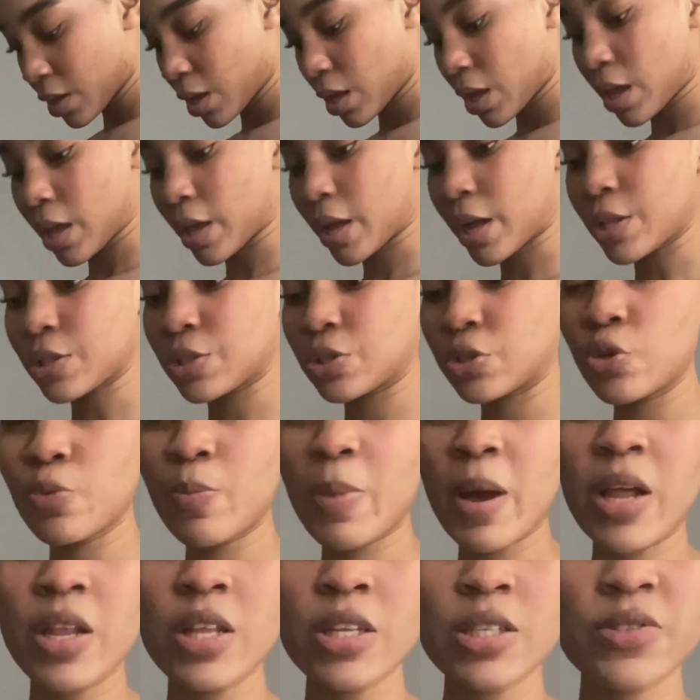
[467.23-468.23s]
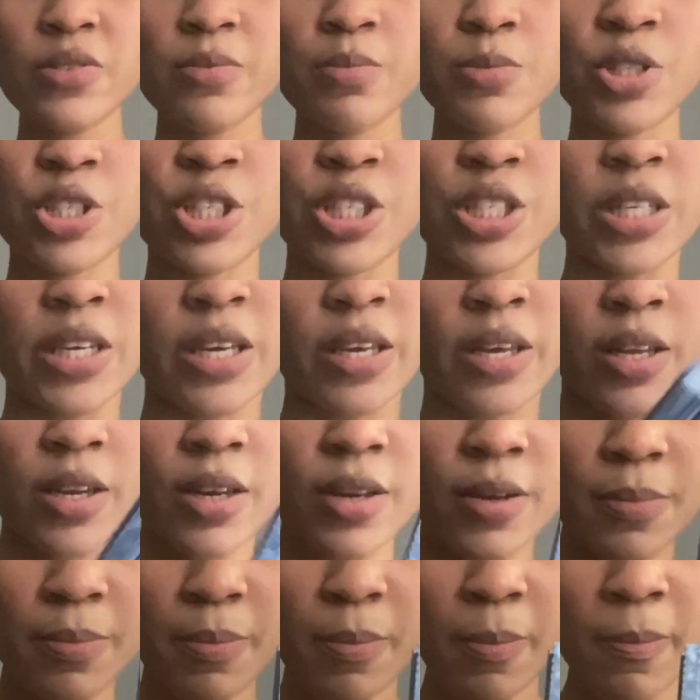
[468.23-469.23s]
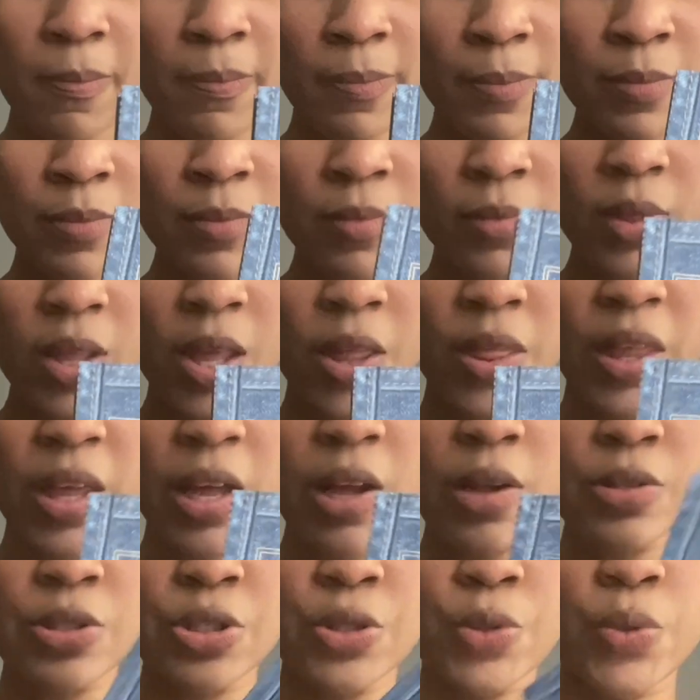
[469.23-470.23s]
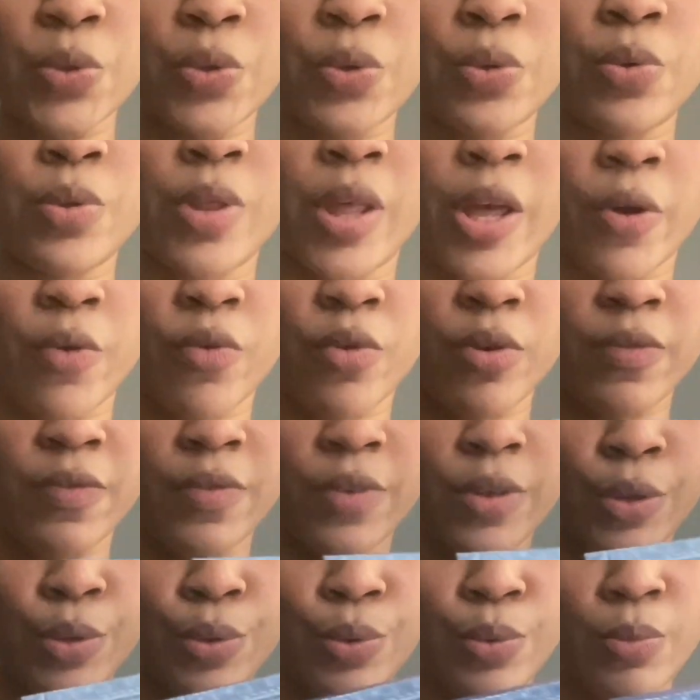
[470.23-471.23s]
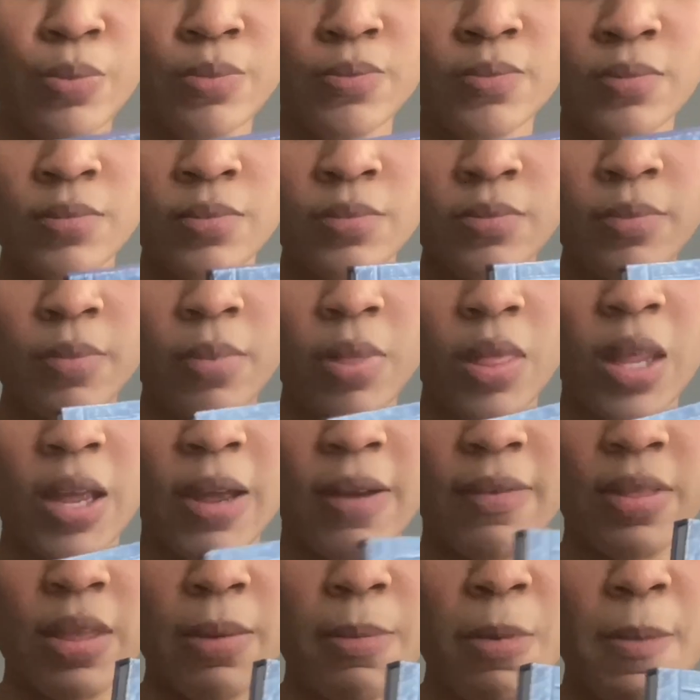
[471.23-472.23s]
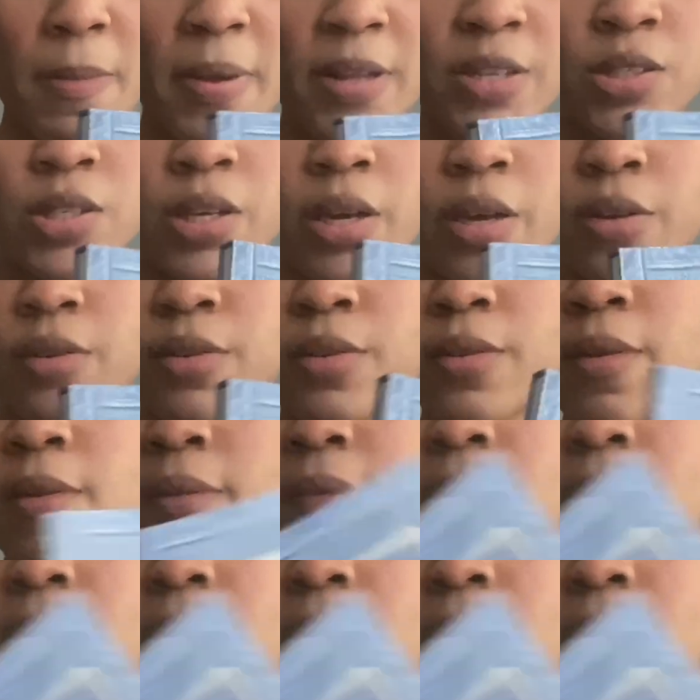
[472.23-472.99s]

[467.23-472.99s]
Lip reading: I got 2 palettes from Shein. I think I'll do like a review of them on my channel